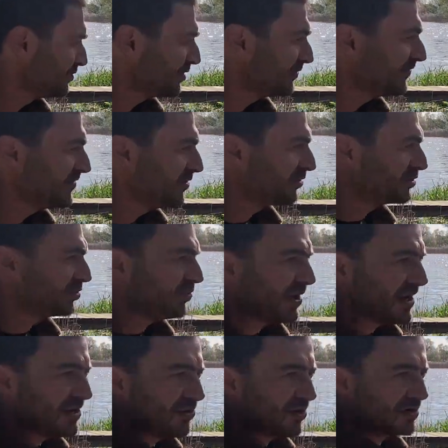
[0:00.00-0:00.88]
not float
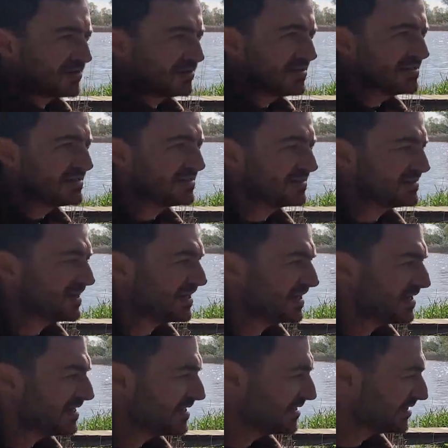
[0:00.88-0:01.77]
away or at least stay
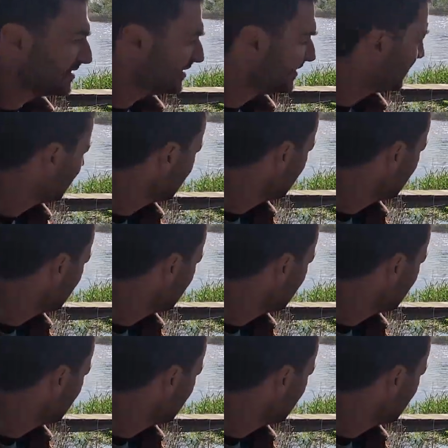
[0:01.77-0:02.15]
here.